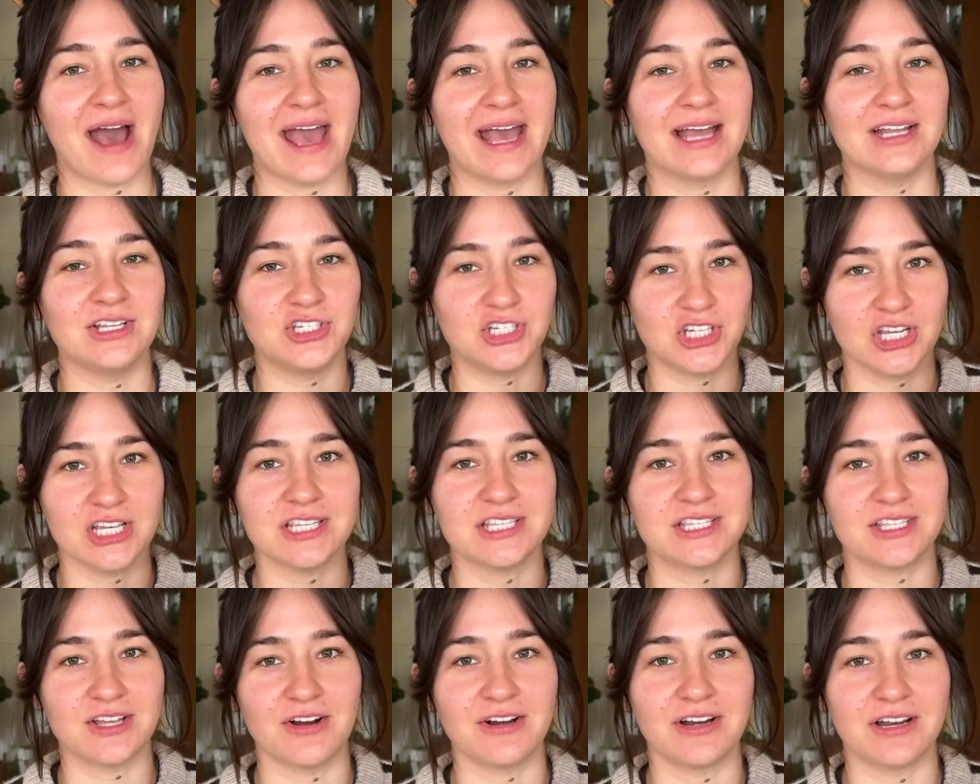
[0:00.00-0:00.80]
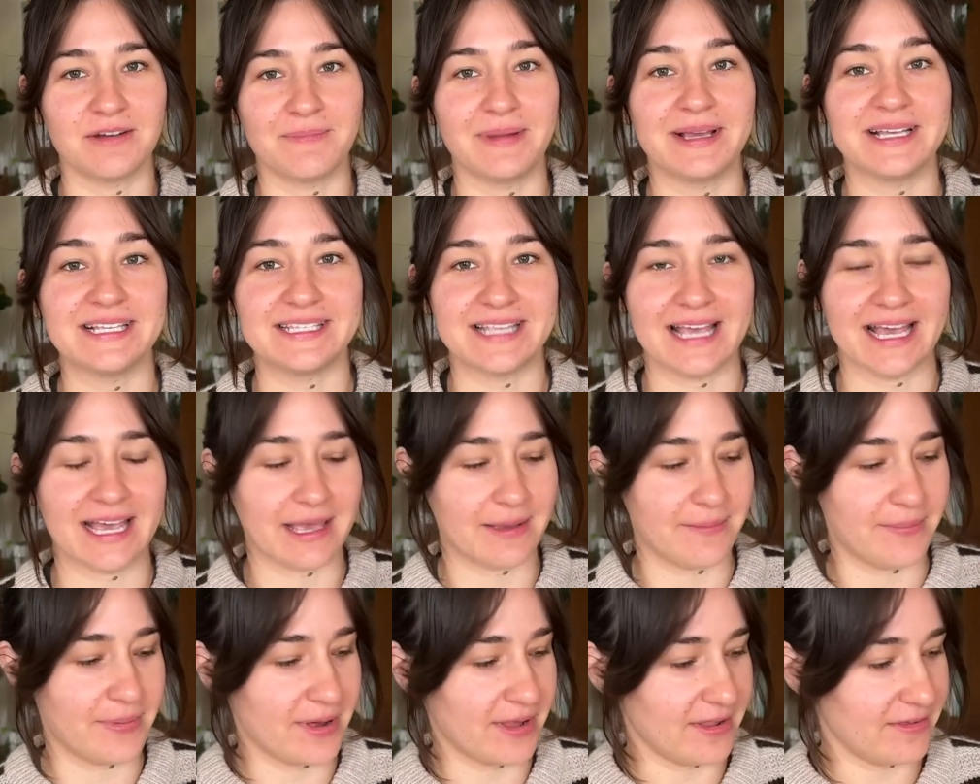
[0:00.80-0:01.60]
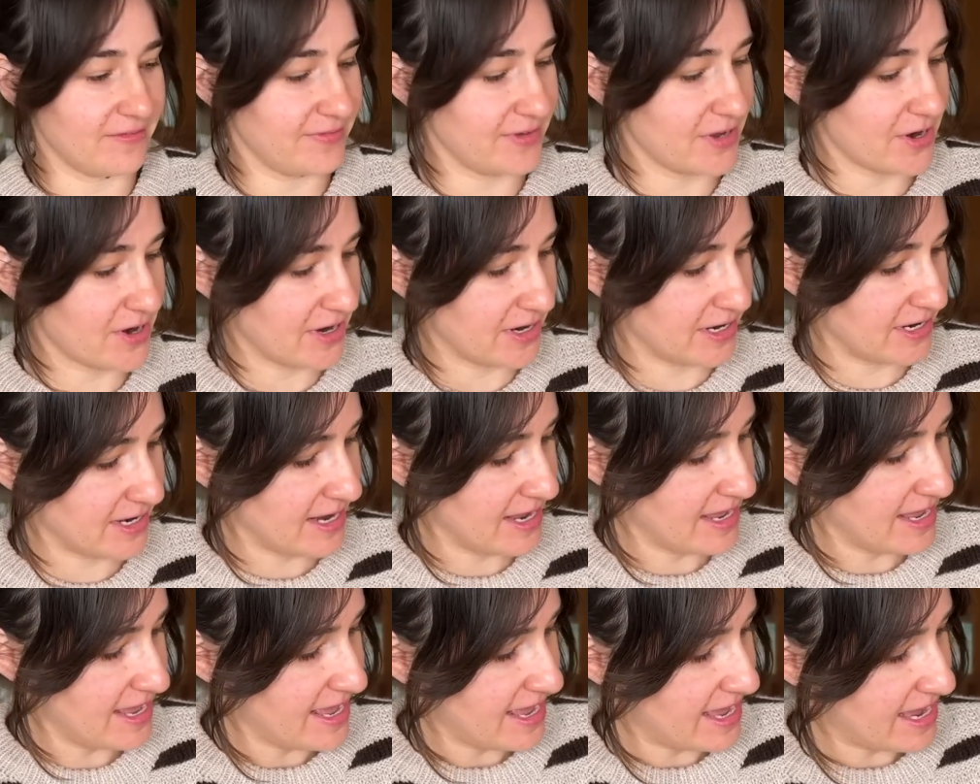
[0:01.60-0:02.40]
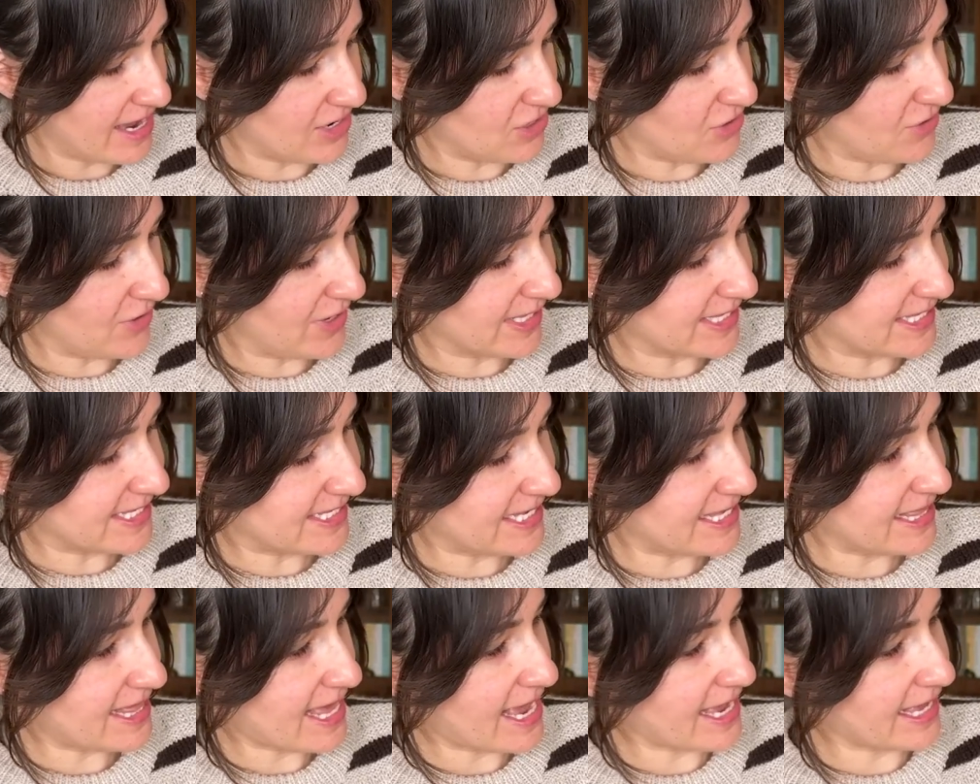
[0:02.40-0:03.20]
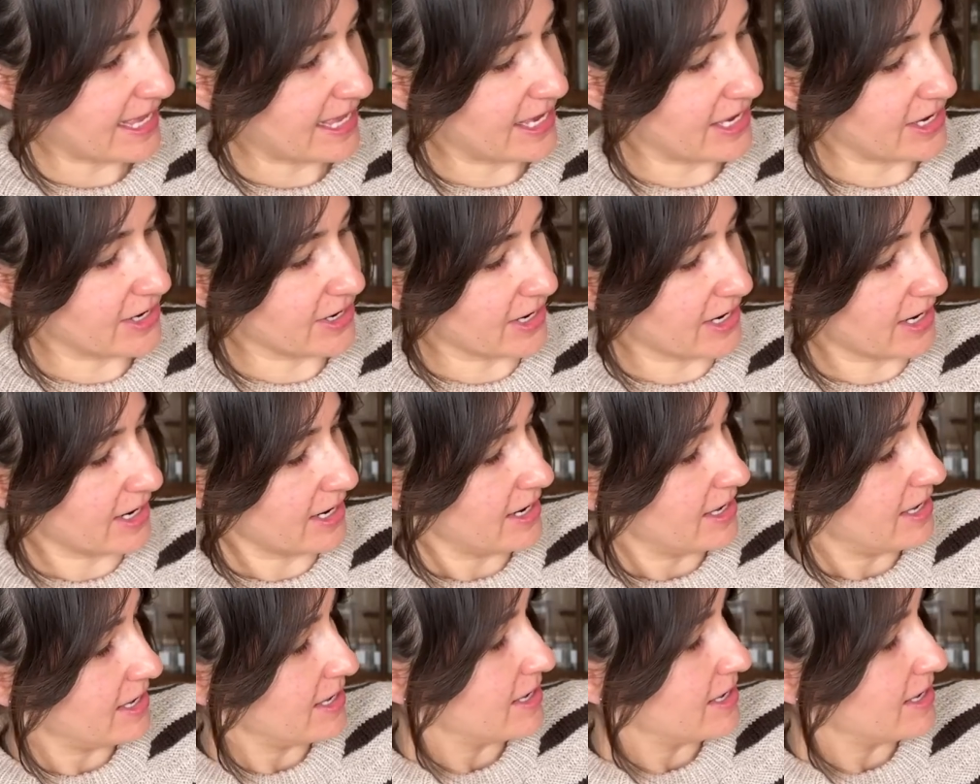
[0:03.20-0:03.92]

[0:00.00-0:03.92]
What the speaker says: I had just started my second ball of yarn. And you can see that here